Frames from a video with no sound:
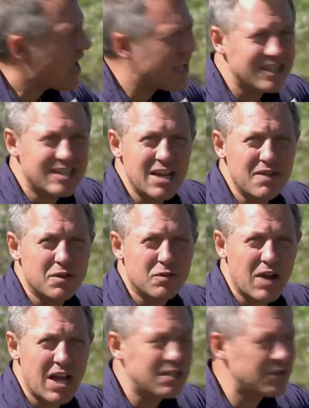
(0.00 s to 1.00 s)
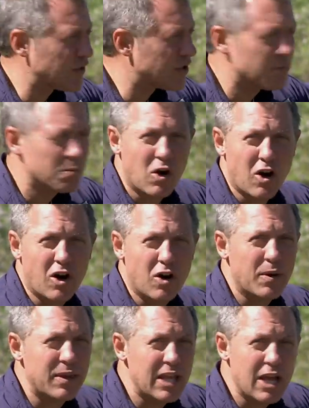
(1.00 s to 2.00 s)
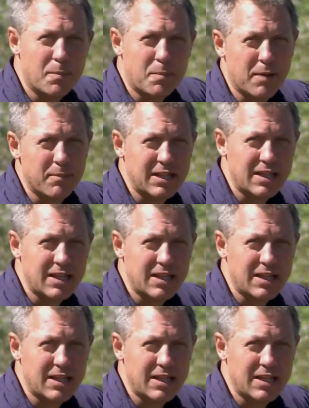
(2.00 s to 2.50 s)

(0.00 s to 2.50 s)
and save the rest for tomorrow and the upcoming